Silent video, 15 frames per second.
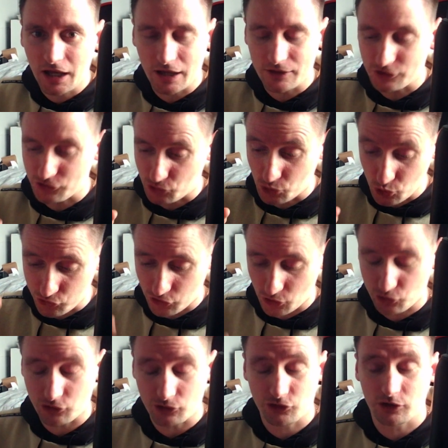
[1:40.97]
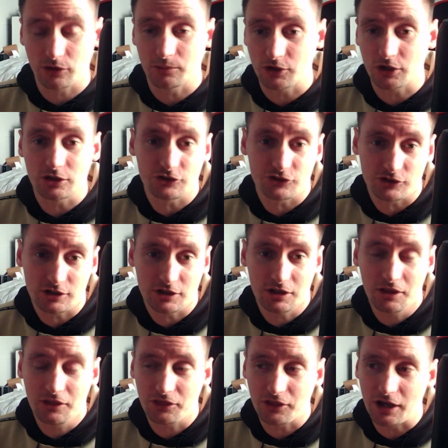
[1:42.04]
and there's also some terminology
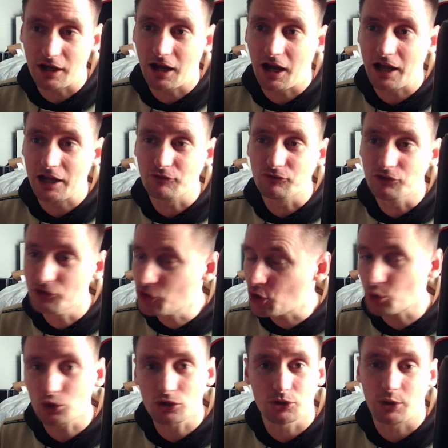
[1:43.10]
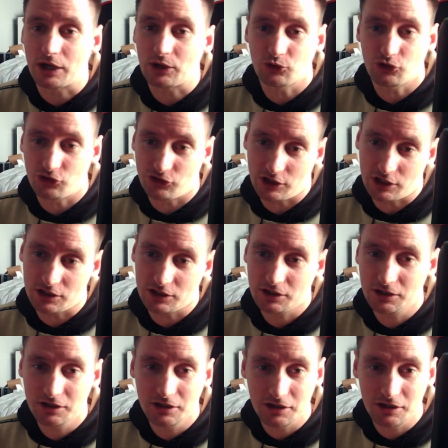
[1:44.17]
that I have no clue how to say
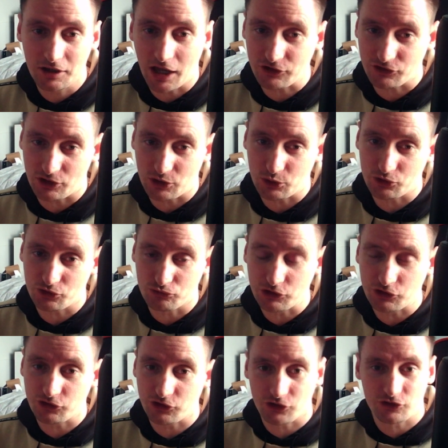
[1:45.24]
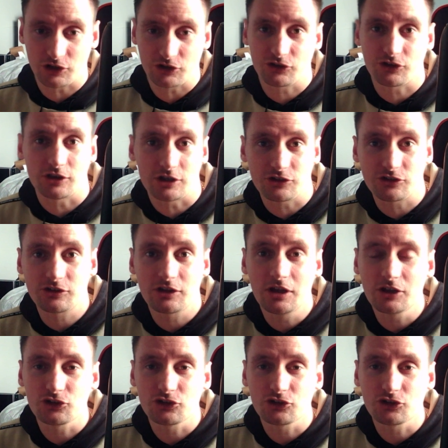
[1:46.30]
as I was researching into this,